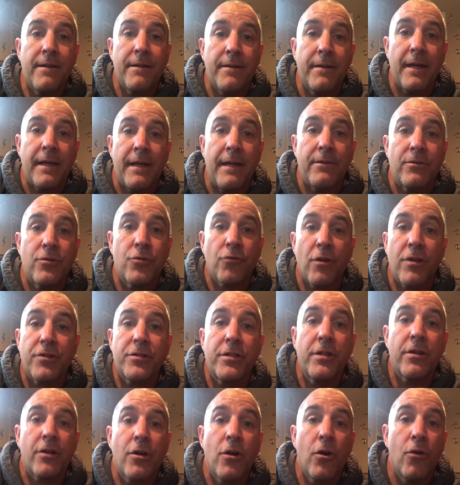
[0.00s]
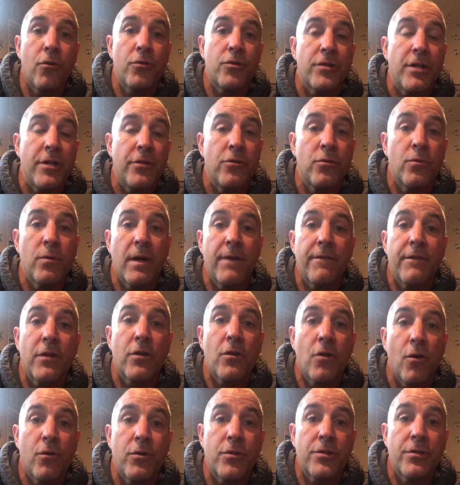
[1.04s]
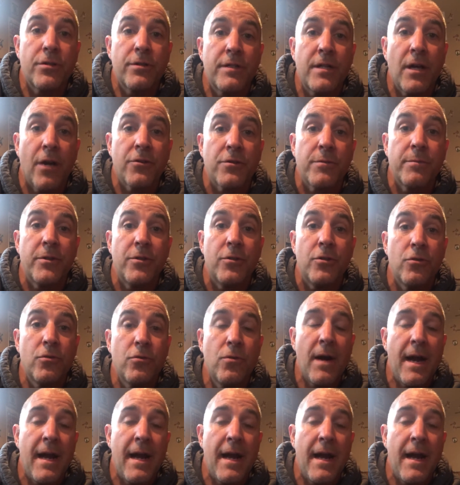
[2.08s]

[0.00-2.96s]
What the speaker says: They trust their coach. They do whatever the coach tells them to do,